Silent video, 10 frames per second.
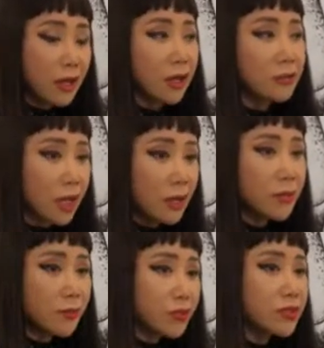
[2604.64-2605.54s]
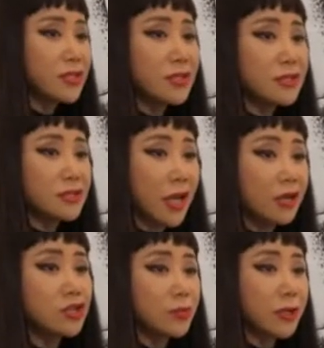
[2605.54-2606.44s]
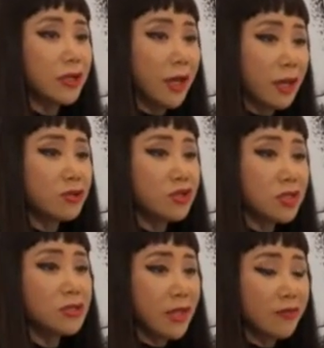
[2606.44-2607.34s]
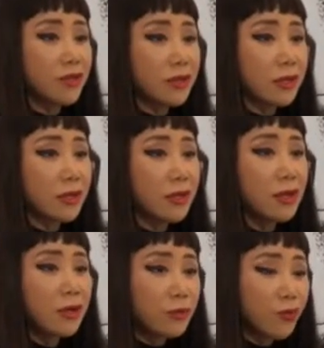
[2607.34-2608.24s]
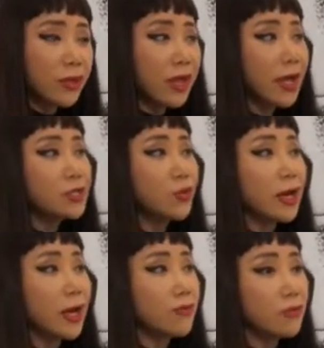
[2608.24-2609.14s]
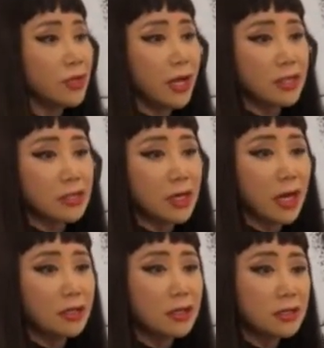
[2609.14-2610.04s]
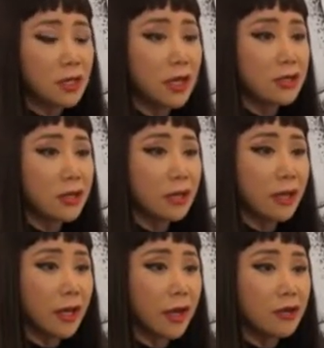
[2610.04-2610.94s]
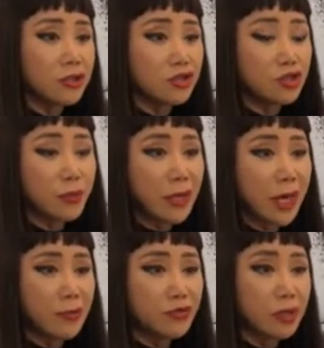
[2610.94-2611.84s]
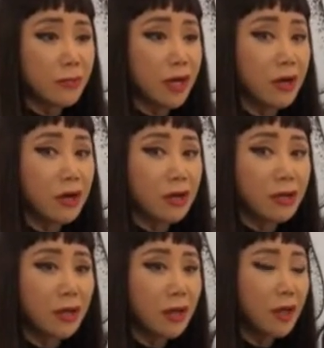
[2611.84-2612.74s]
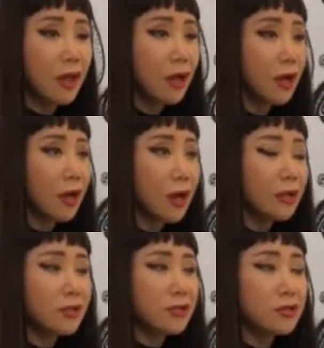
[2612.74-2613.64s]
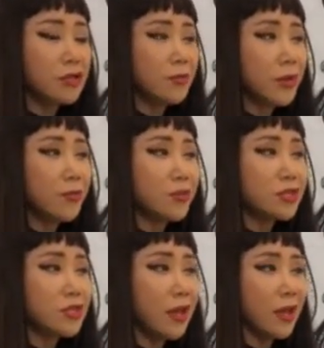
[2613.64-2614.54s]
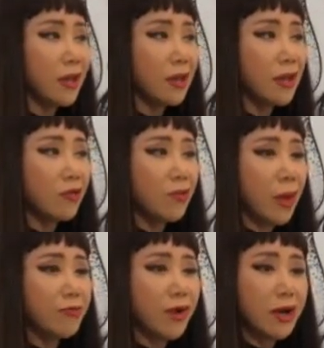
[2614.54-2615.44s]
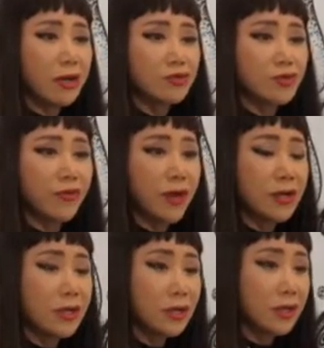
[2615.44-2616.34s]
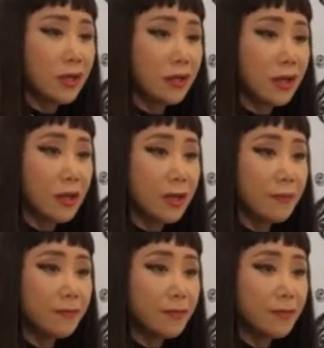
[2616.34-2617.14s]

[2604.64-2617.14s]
and timing precedes energy, but energy is everything. When that's when I realized and I decided that that energy should be capturing my art. I think some people say Rembrandt was very good in uh,